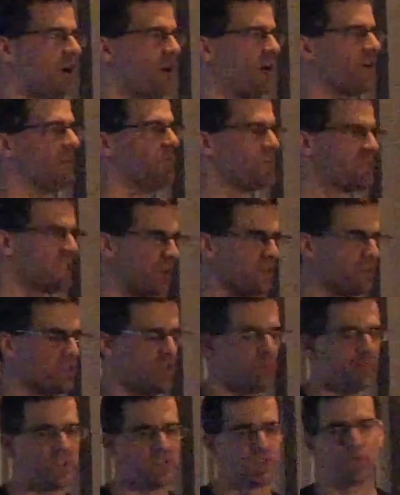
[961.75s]
are themselves
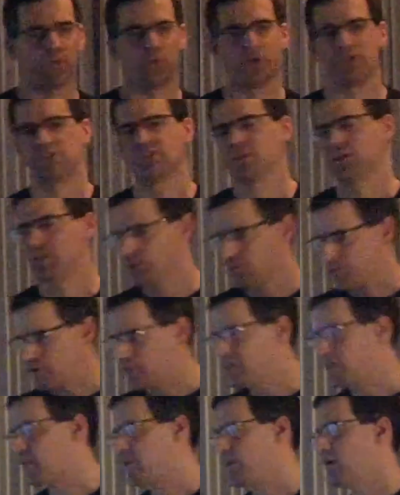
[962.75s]
open source,
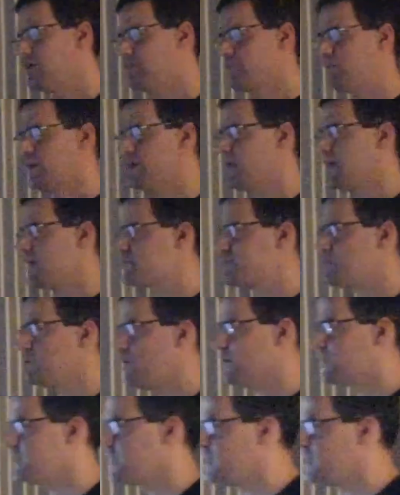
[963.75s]
including that X block